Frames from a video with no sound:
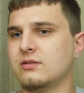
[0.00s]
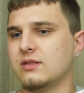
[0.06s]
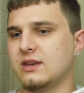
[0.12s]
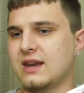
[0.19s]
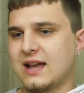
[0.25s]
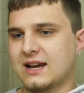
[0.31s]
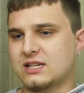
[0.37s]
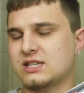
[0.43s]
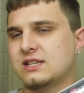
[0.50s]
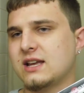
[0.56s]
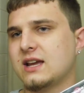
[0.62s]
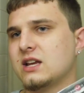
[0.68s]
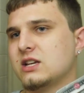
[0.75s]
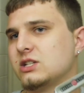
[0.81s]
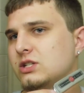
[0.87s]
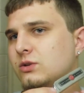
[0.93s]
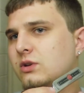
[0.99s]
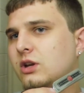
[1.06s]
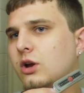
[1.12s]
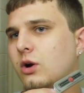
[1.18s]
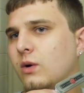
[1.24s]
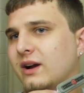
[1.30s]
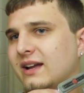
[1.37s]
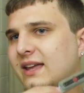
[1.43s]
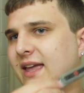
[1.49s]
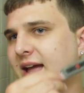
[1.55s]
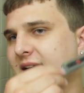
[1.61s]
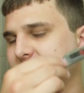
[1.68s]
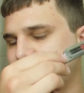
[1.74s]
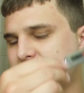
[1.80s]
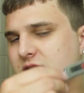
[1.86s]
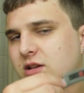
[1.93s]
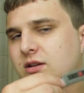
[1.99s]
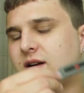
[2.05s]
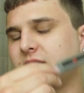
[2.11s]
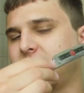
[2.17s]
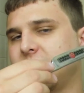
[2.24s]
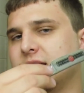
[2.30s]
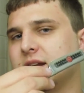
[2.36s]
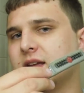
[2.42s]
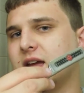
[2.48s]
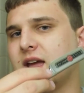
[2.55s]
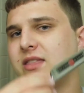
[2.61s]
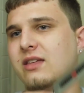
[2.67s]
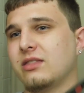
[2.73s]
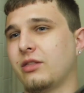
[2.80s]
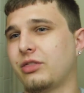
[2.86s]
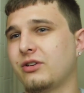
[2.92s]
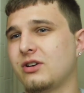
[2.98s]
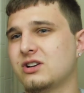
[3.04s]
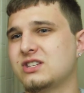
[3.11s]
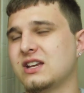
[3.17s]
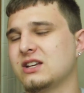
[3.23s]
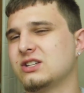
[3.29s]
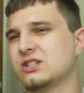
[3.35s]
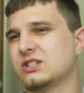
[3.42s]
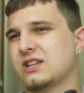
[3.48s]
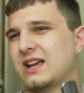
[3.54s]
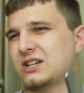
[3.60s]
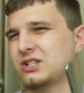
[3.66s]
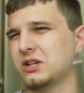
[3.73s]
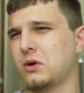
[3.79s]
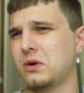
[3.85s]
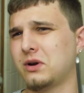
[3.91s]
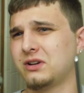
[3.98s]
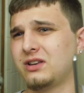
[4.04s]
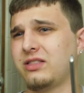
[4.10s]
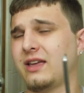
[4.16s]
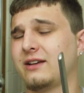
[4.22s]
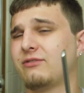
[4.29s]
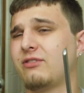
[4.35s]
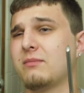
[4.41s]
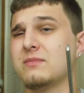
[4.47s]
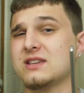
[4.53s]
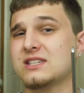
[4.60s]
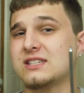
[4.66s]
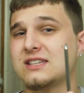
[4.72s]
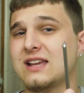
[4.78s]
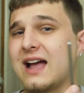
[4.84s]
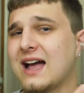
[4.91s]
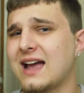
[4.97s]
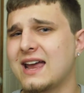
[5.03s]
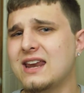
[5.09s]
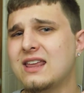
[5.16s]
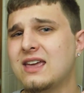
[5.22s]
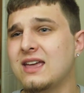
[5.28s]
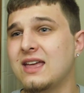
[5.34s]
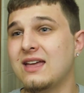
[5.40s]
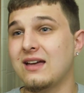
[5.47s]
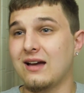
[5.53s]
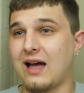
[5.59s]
The next stage, you can go against the grain. And then the third stage is actually going to like from the side.